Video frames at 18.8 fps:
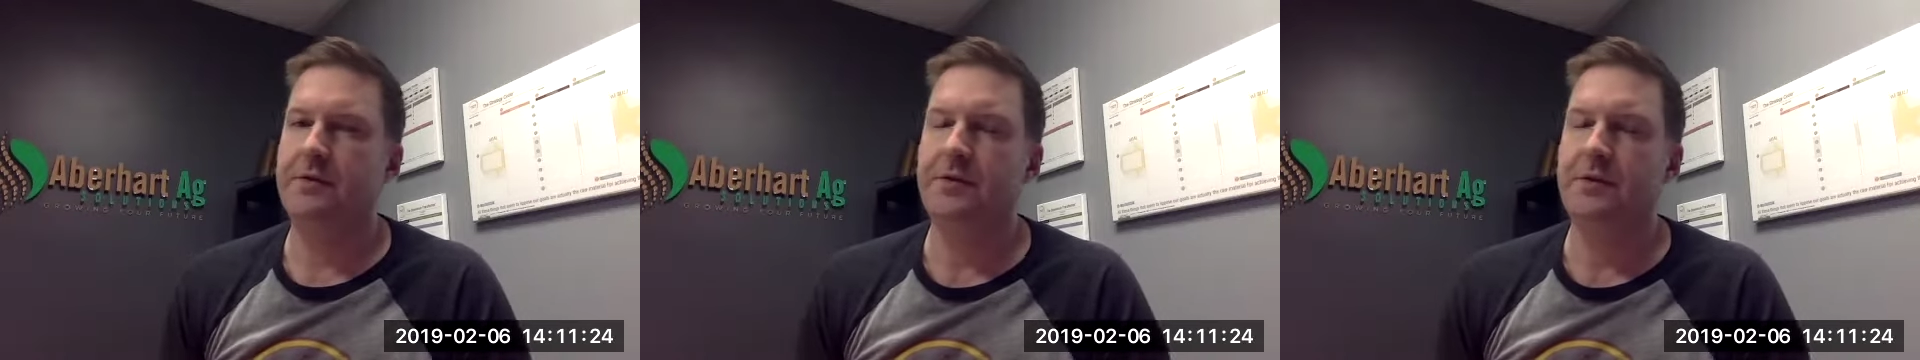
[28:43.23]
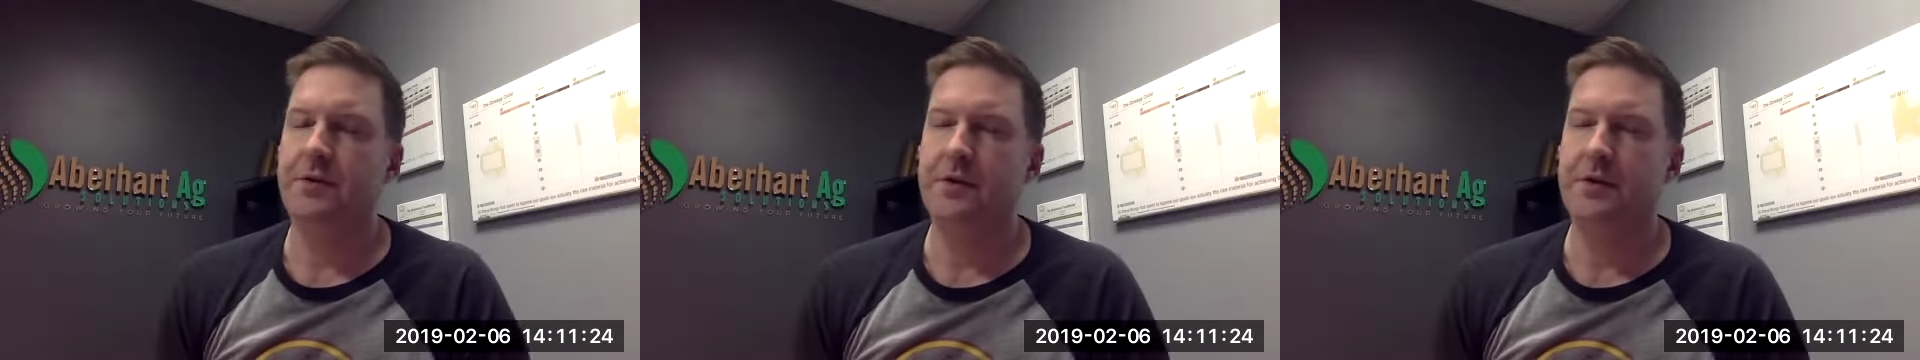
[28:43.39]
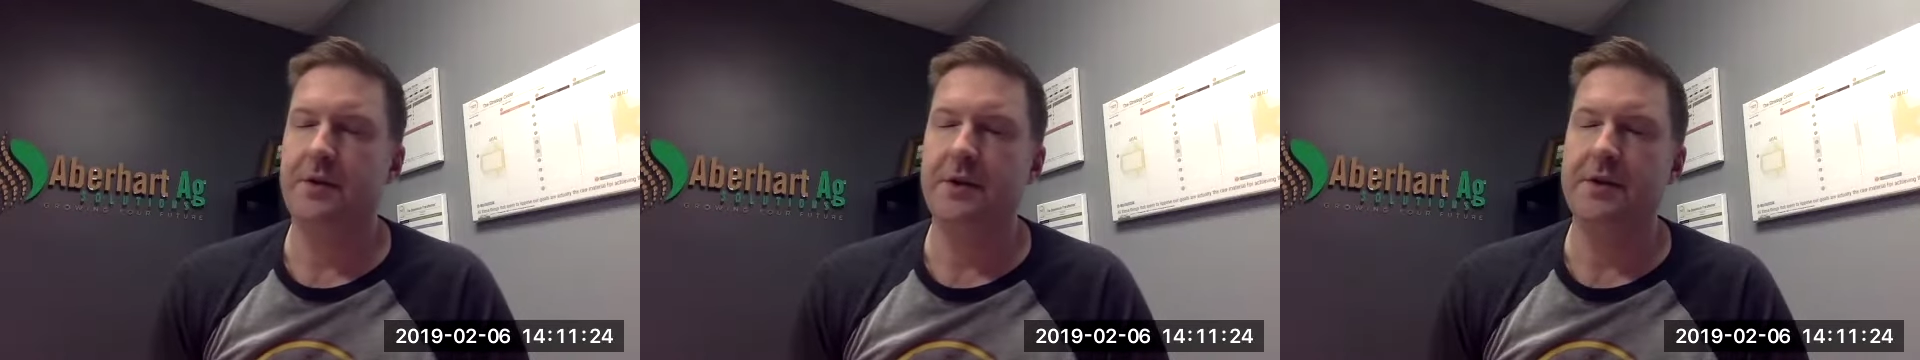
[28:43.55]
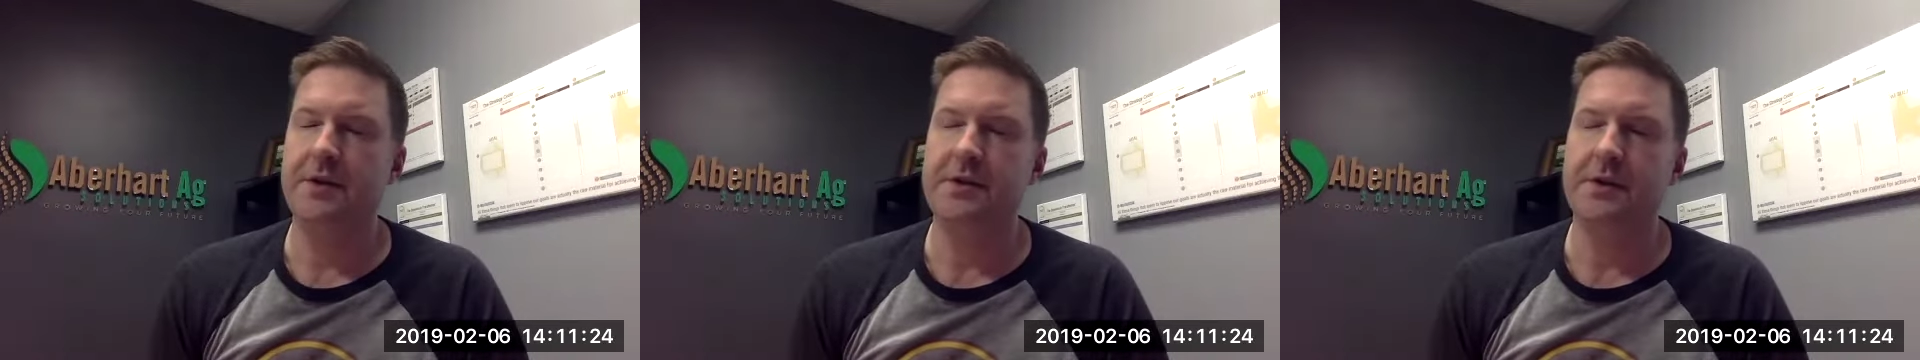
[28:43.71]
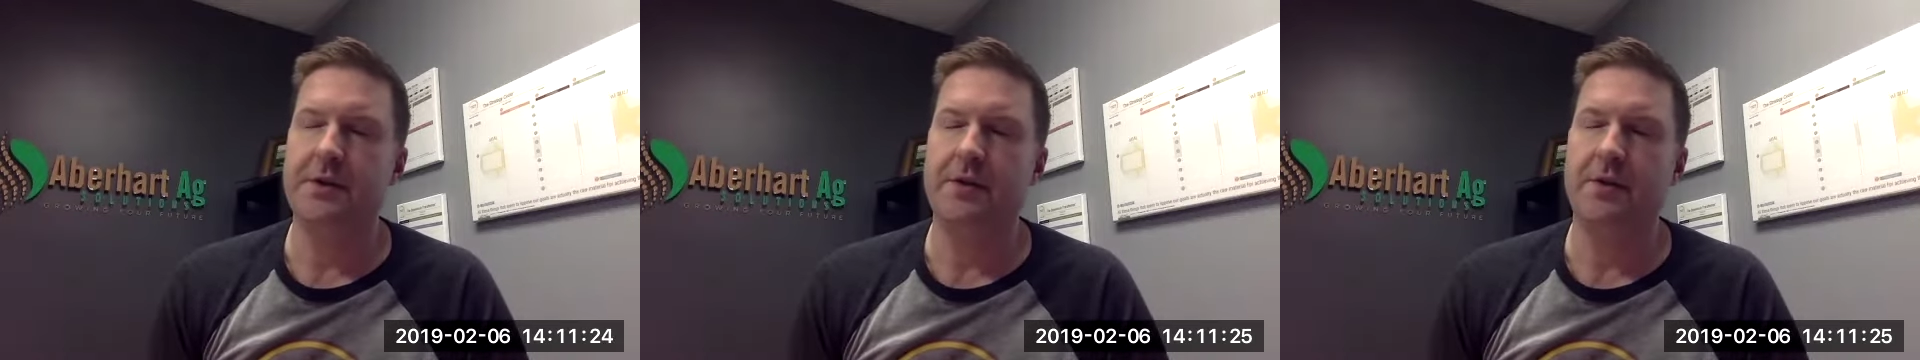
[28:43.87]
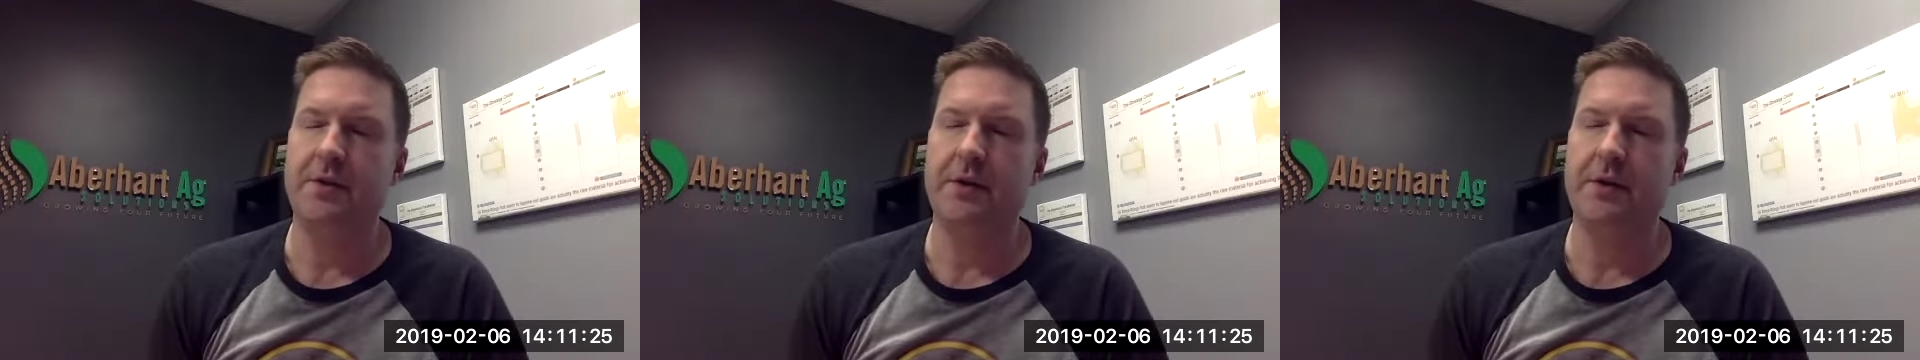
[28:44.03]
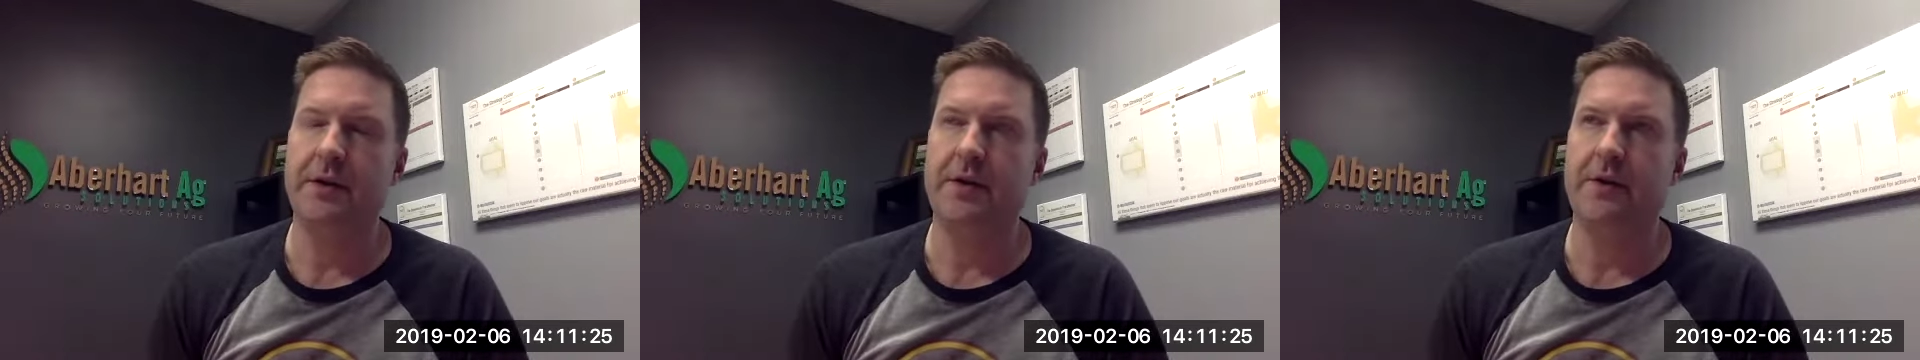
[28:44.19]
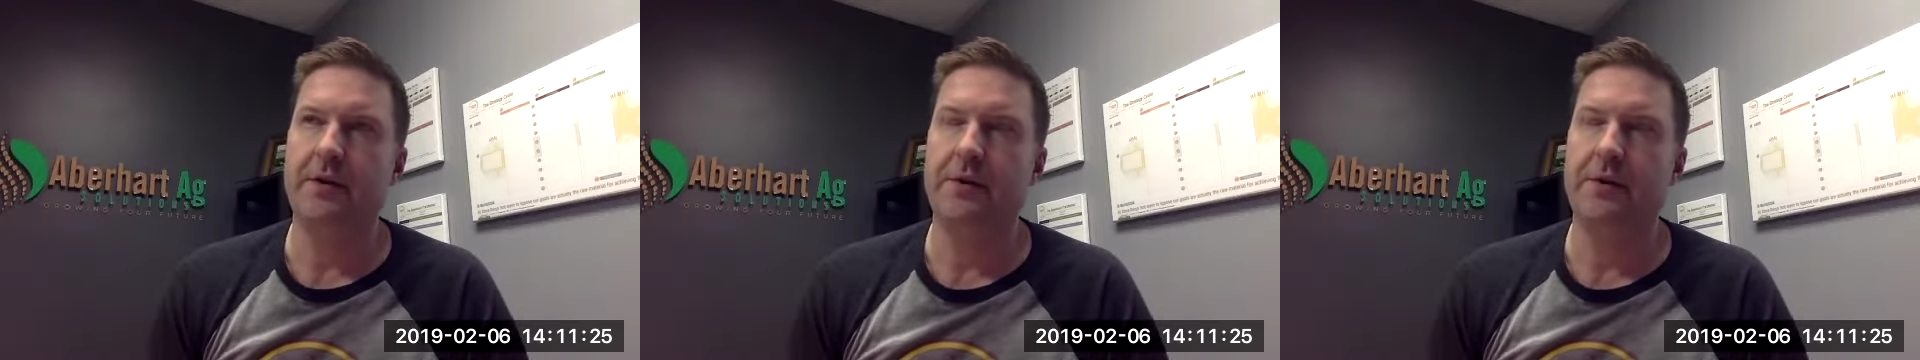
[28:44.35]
nutrients according